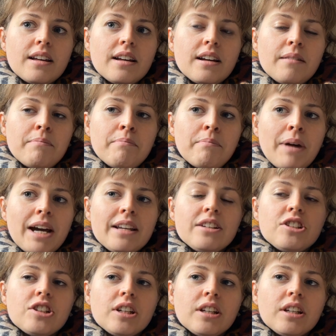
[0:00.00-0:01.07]

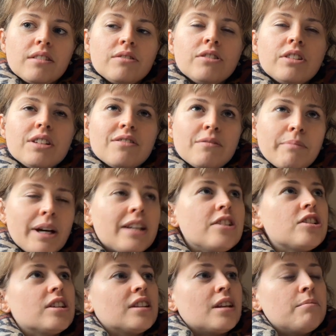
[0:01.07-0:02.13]
managing, or not even
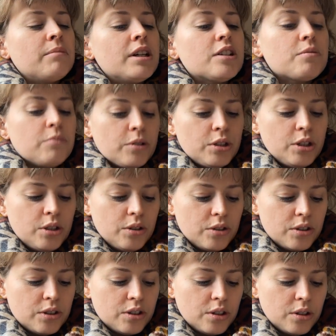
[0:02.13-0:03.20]
managing, they're much more
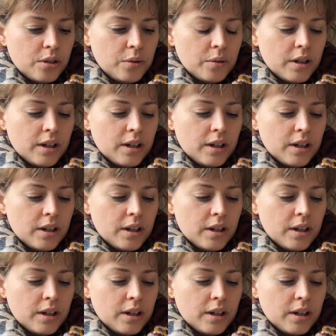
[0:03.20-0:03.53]
used to